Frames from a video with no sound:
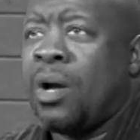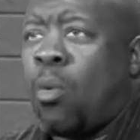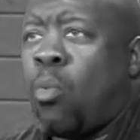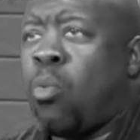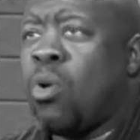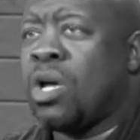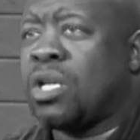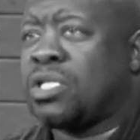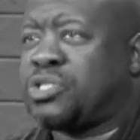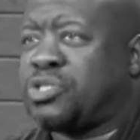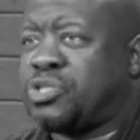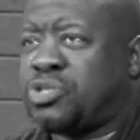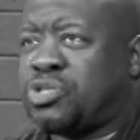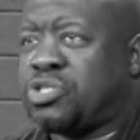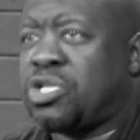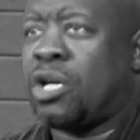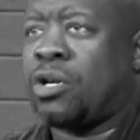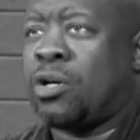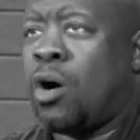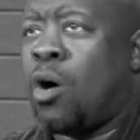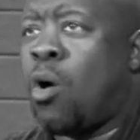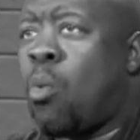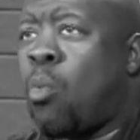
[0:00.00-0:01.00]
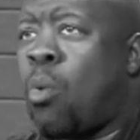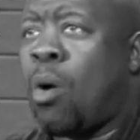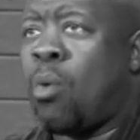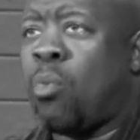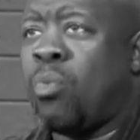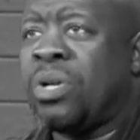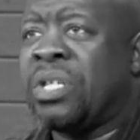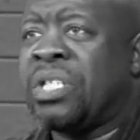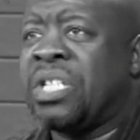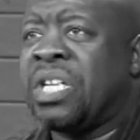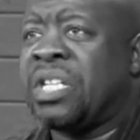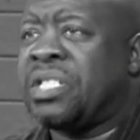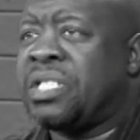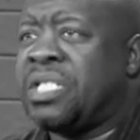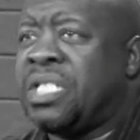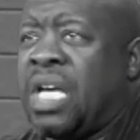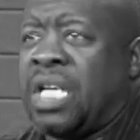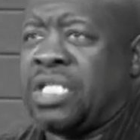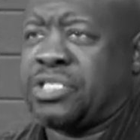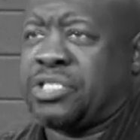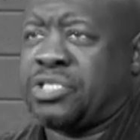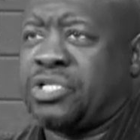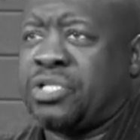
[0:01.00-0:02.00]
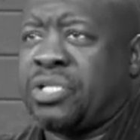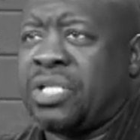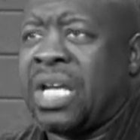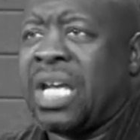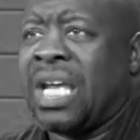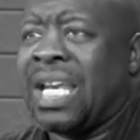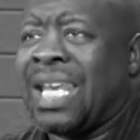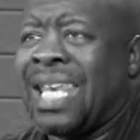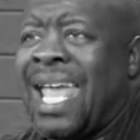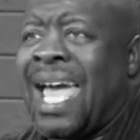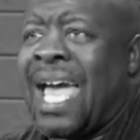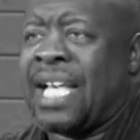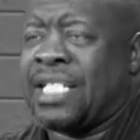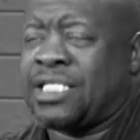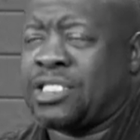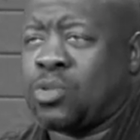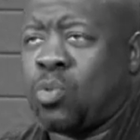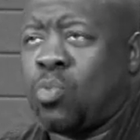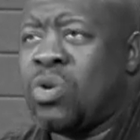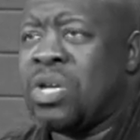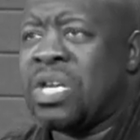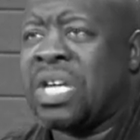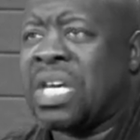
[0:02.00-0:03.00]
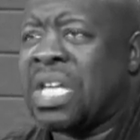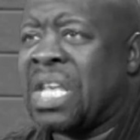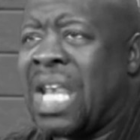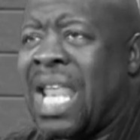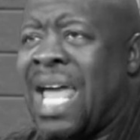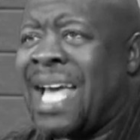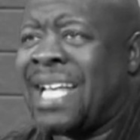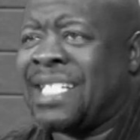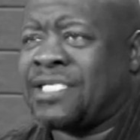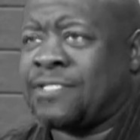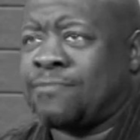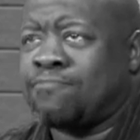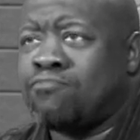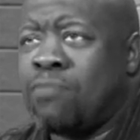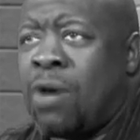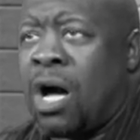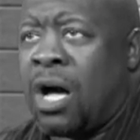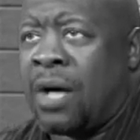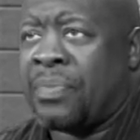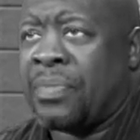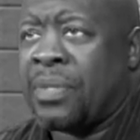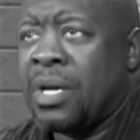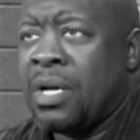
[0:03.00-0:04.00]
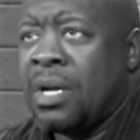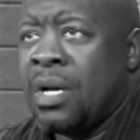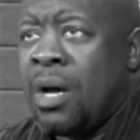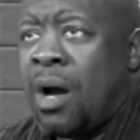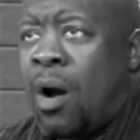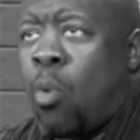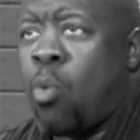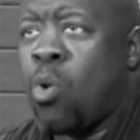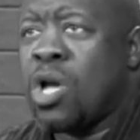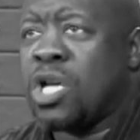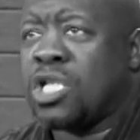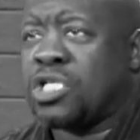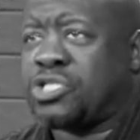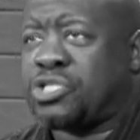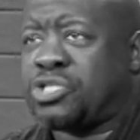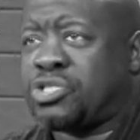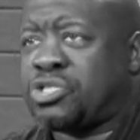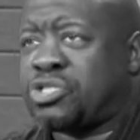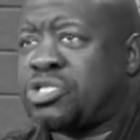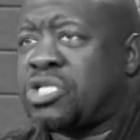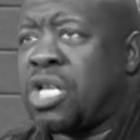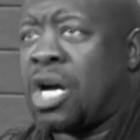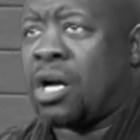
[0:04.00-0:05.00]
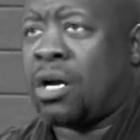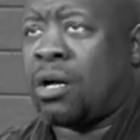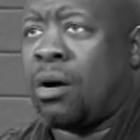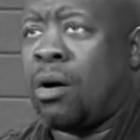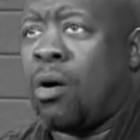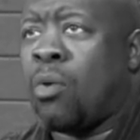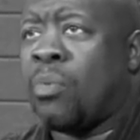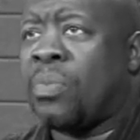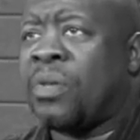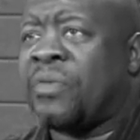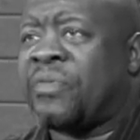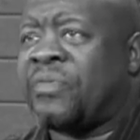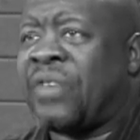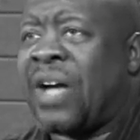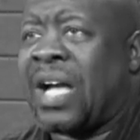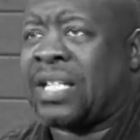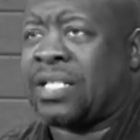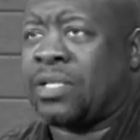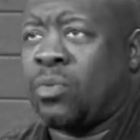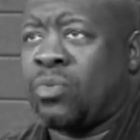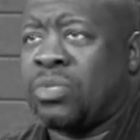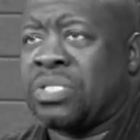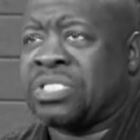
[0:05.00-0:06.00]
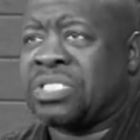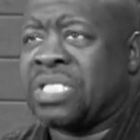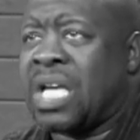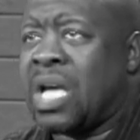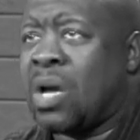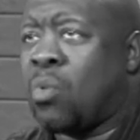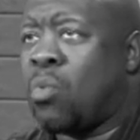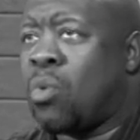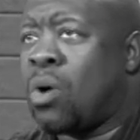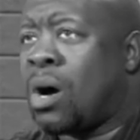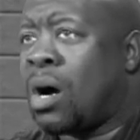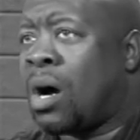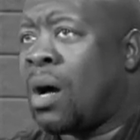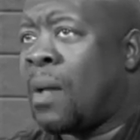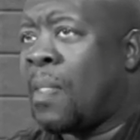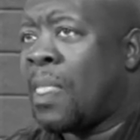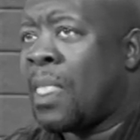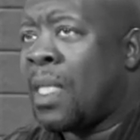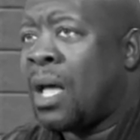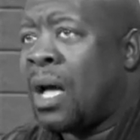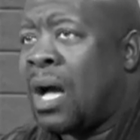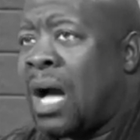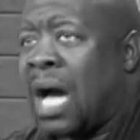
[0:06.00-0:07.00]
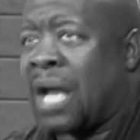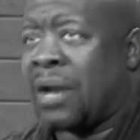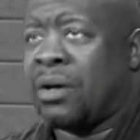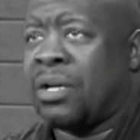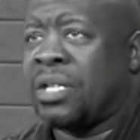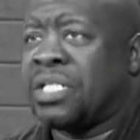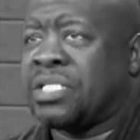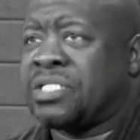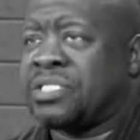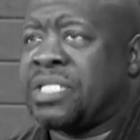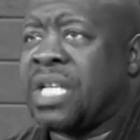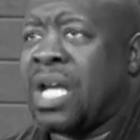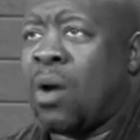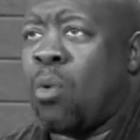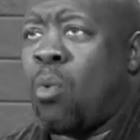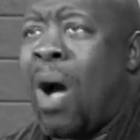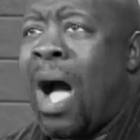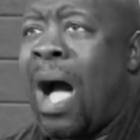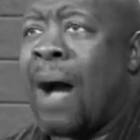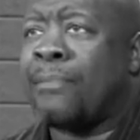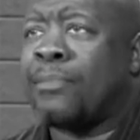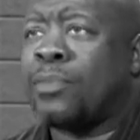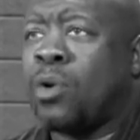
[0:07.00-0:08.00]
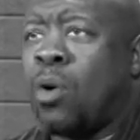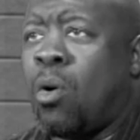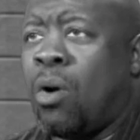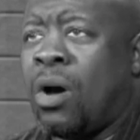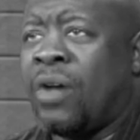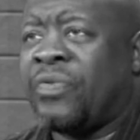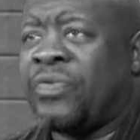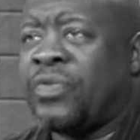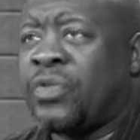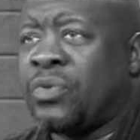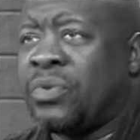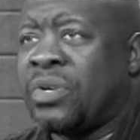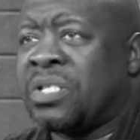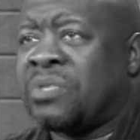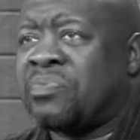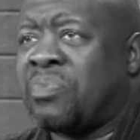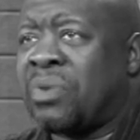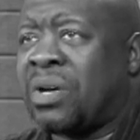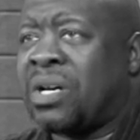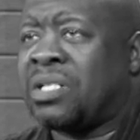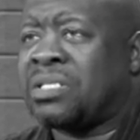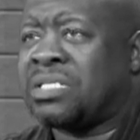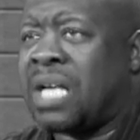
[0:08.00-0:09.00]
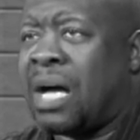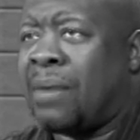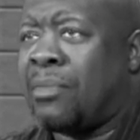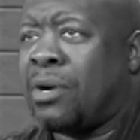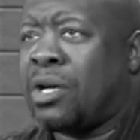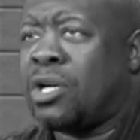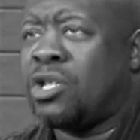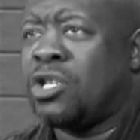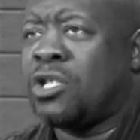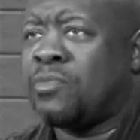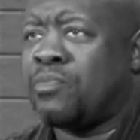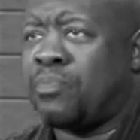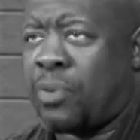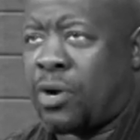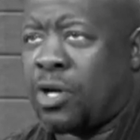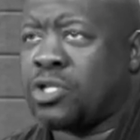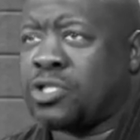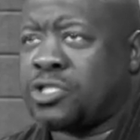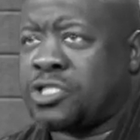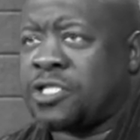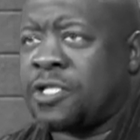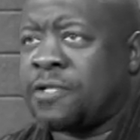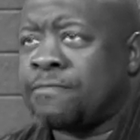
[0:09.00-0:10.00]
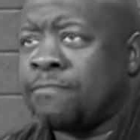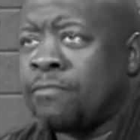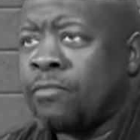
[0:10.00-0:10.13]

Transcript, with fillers: We're stuck on what we did yesterday, last week, and last month. We're stuck on the fact that we're saying, well, I don't understand why I'm going through this because I'm a good person.